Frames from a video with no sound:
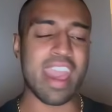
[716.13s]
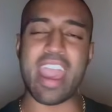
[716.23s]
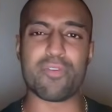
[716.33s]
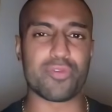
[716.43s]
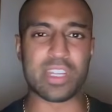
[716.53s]

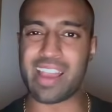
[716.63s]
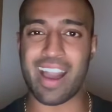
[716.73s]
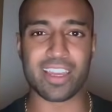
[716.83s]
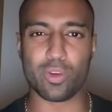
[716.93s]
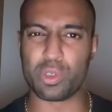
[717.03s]
Every
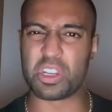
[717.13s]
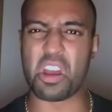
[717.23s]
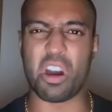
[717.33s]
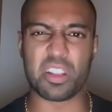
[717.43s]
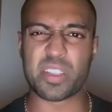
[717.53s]
guy who's
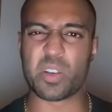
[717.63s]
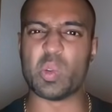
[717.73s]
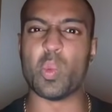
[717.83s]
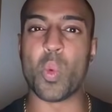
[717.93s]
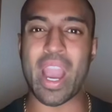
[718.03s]
an utter
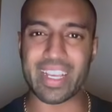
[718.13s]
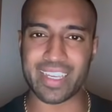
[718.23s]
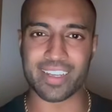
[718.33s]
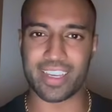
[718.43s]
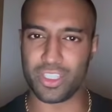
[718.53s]

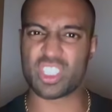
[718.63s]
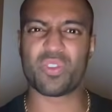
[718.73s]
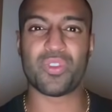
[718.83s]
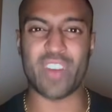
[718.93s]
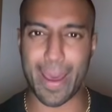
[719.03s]
wanker and just
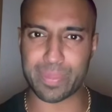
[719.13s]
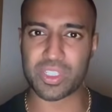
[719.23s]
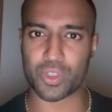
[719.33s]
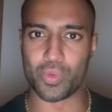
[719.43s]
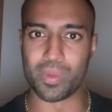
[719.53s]

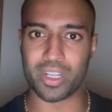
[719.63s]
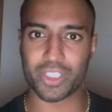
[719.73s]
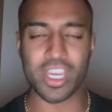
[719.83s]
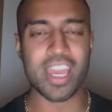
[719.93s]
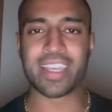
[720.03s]
faps too
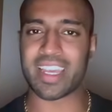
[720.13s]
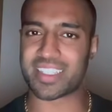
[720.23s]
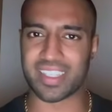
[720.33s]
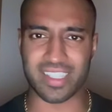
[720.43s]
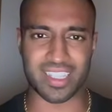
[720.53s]
much
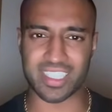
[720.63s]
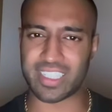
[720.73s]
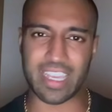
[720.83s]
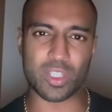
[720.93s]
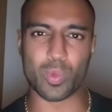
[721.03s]
gets into the
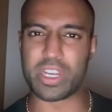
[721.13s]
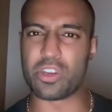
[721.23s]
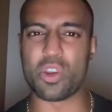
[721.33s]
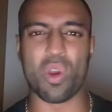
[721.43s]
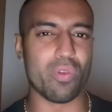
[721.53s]
state where
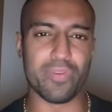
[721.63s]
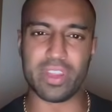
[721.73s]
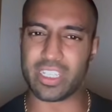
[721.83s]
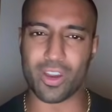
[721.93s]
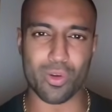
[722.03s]
no
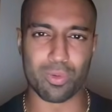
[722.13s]
video,